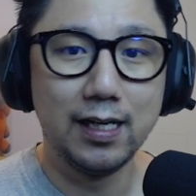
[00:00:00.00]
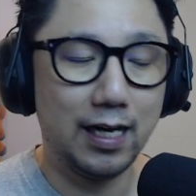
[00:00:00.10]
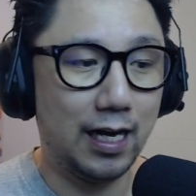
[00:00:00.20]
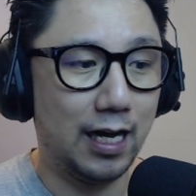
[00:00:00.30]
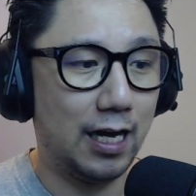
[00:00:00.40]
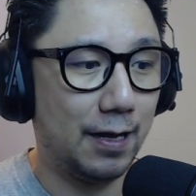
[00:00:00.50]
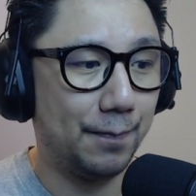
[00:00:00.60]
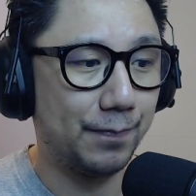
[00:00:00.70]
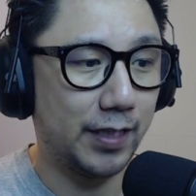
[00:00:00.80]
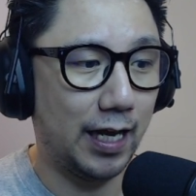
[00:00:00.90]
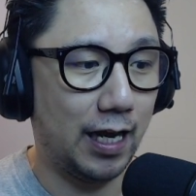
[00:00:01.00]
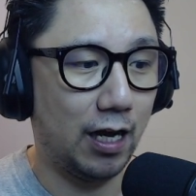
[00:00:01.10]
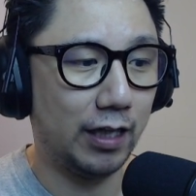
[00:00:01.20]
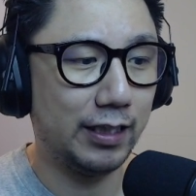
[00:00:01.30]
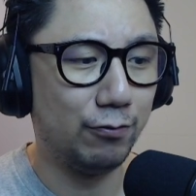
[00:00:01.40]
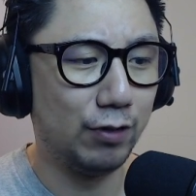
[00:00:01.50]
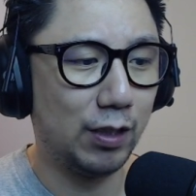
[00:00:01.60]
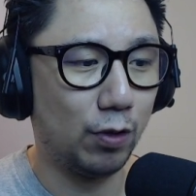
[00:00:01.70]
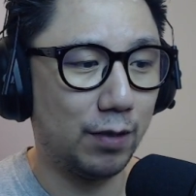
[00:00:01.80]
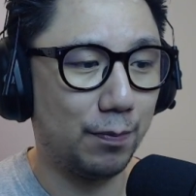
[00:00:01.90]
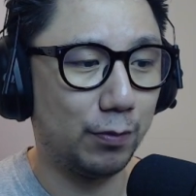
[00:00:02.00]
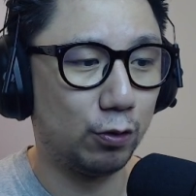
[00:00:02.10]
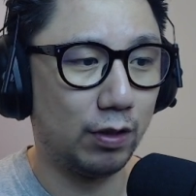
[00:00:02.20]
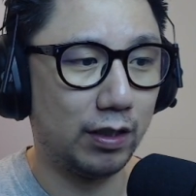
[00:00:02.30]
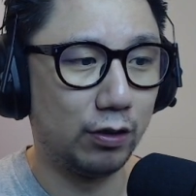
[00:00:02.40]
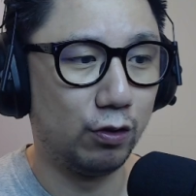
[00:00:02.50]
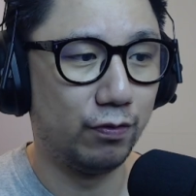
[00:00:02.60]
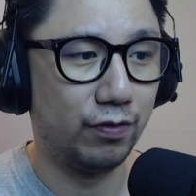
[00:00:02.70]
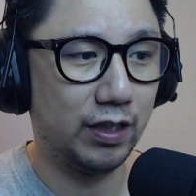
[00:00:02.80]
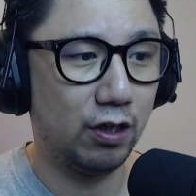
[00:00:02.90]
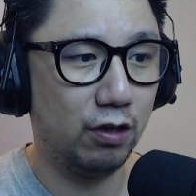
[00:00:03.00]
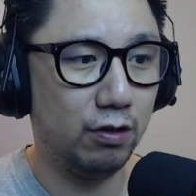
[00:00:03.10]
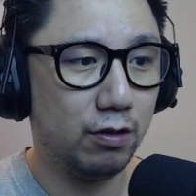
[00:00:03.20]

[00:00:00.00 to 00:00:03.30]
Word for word: Um, yeah, I didn't really want to do a new video.